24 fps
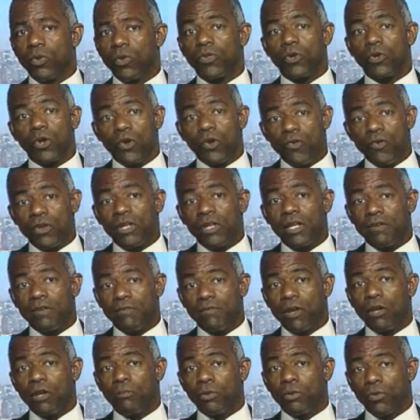with currently
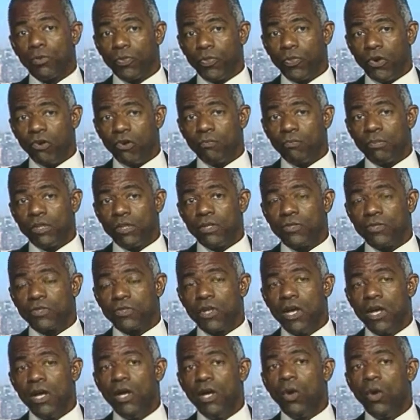available
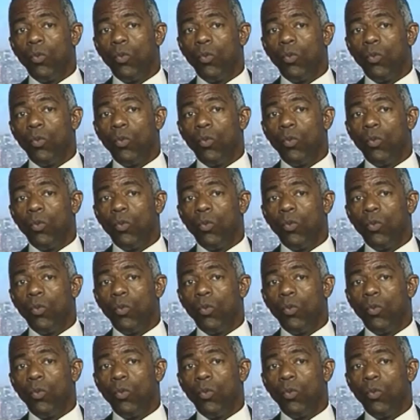therapies